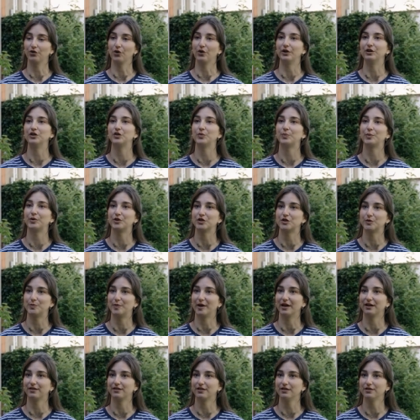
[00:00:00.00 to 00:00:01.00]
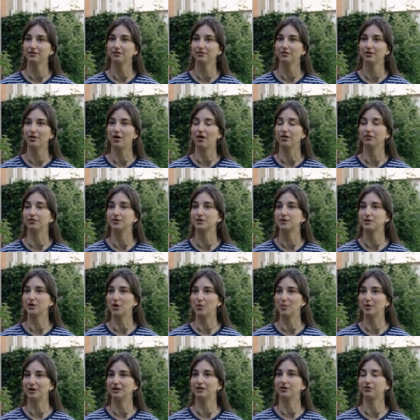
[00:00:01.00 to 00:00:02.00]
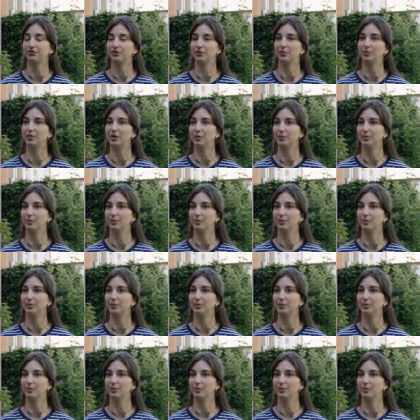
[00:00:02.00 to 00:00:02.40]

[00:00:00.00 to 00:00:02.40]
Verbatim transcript: joint perspective of so many different